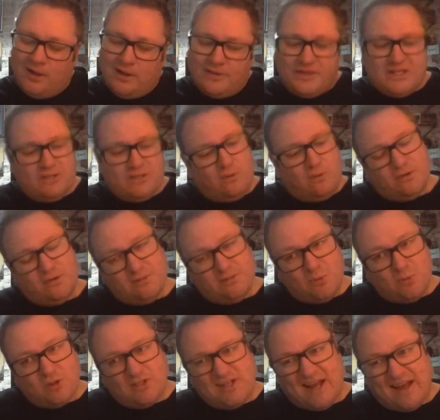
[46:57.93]
this one's
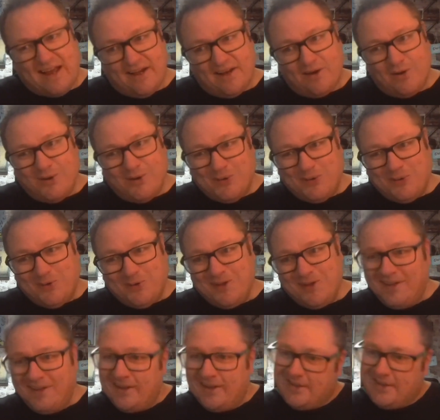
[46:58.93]
more technical.
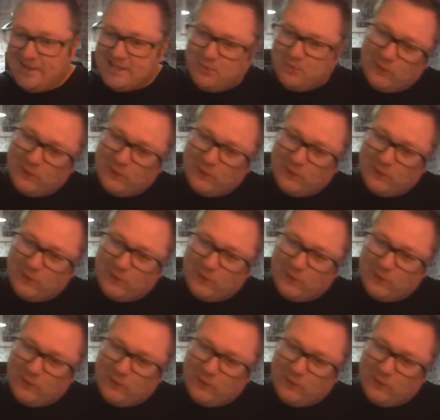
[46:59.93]
This